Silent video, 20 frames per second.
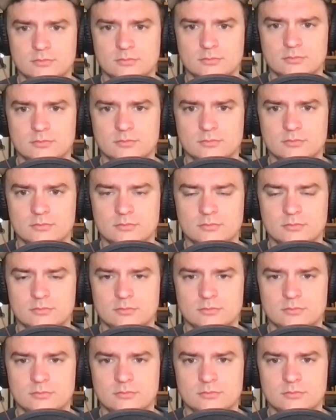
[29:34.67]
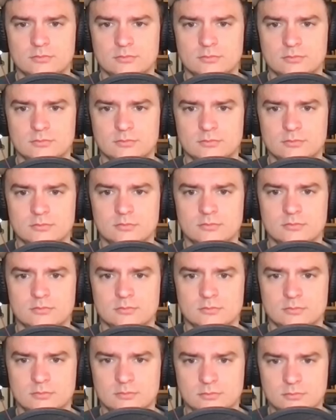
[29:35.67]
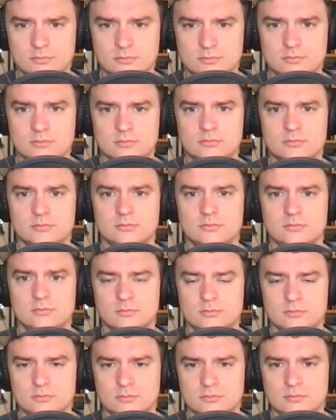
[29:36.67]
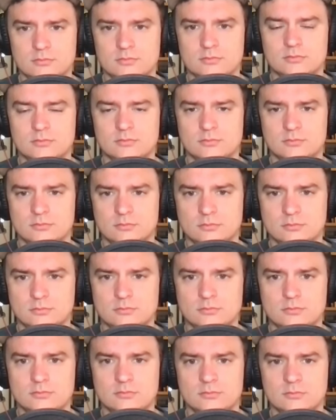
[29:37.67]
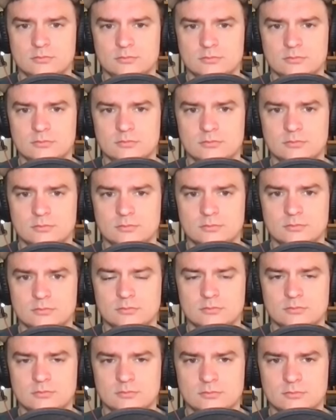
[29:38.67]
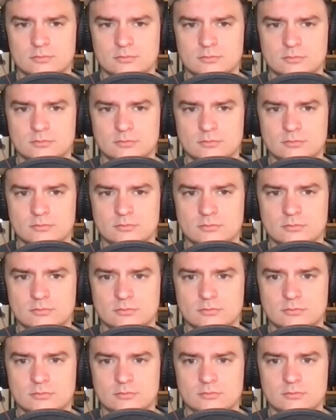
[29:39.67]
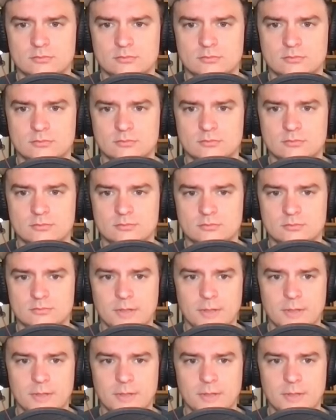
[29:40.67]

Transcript: This person isn't speaking.